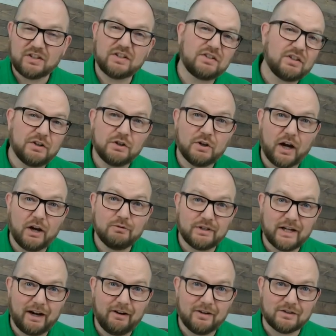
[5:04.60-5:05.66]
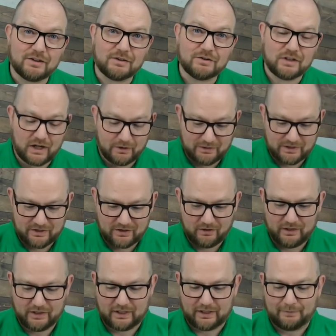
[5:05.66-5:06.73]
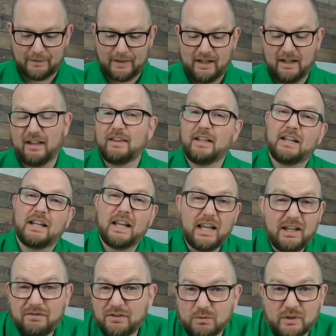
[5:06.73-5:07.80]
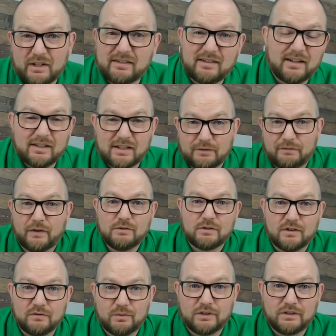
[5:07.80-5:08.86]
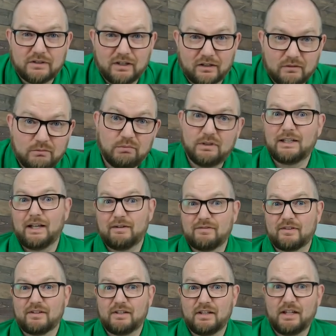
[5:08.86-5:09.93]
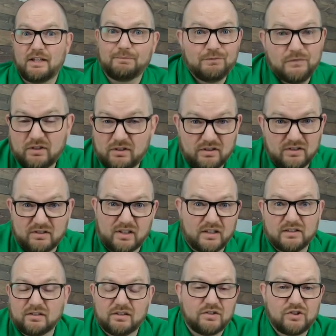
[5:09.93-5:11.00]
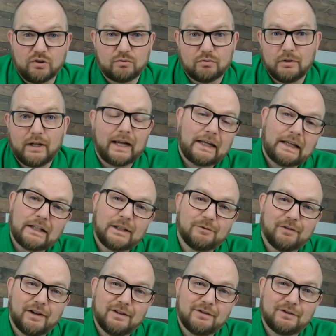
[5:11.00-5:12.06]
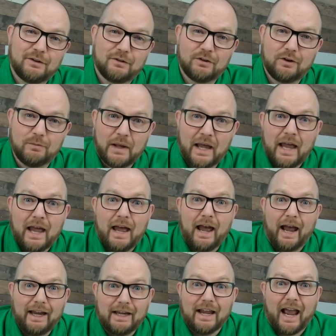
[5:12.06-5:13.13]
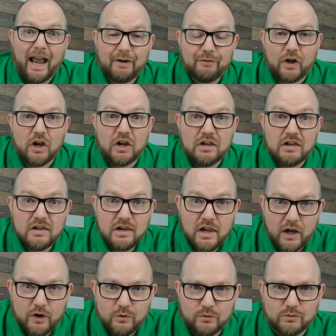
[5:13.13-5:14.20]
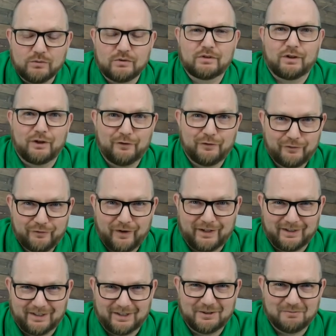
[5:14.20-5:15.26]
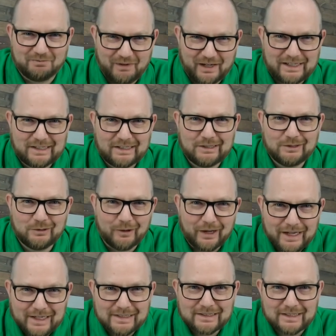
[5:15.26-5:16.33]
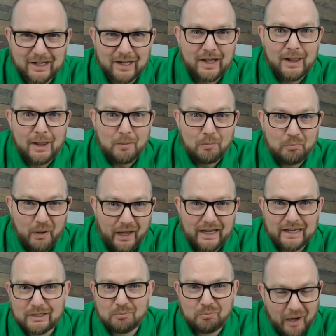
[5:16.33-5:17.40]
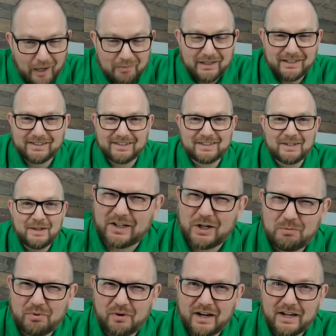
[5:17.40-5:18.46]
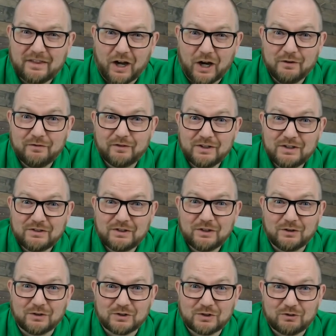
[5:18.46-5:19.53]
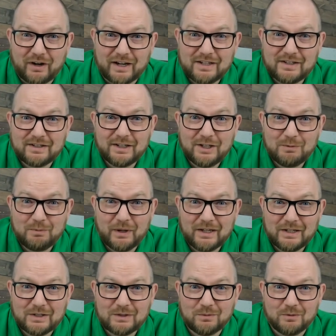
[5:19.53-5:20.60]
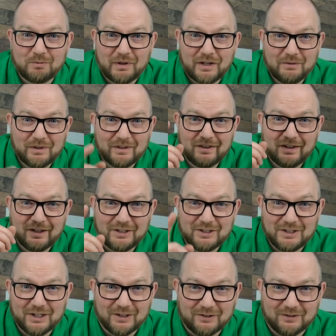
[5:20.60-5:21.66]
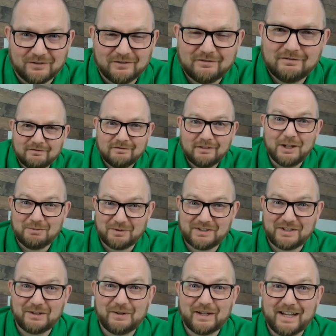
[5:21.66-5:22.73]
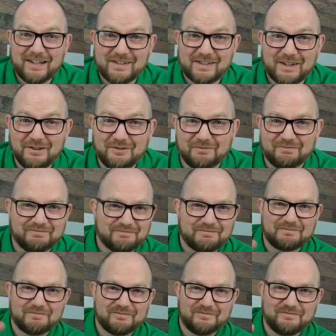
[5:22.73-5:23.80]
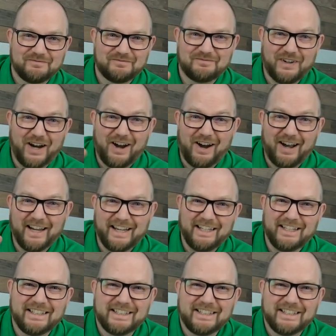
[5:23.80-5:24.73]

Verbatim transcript: design your own character to go inside it. then if you want to send us a photo of what you've done, we'd love to see it. You could just send it to children at kingdomfaith.com. Hey, have loads of fun making your Easter peg puppets. And I pray that over Easter, God's grace and his peace would be with you. Hope to see you again soon. Bye.